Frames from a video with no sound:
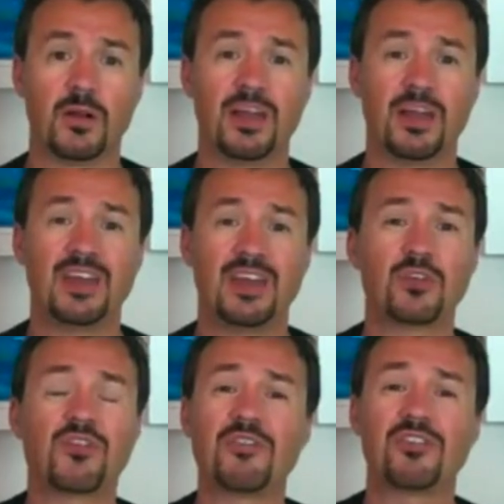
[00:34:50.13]
It
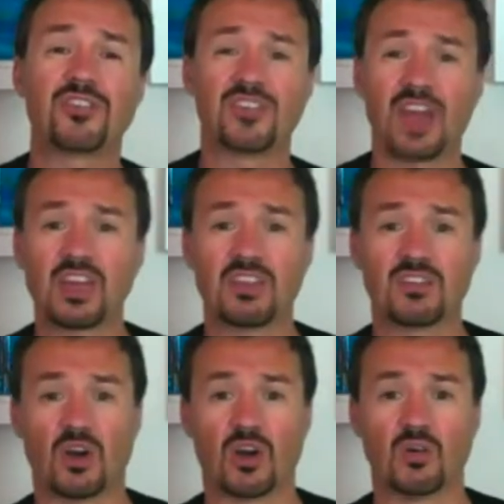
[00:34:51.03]
was 5
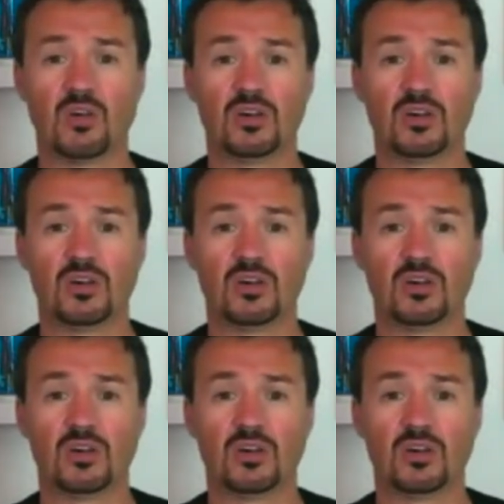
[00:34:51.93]
seconds ago.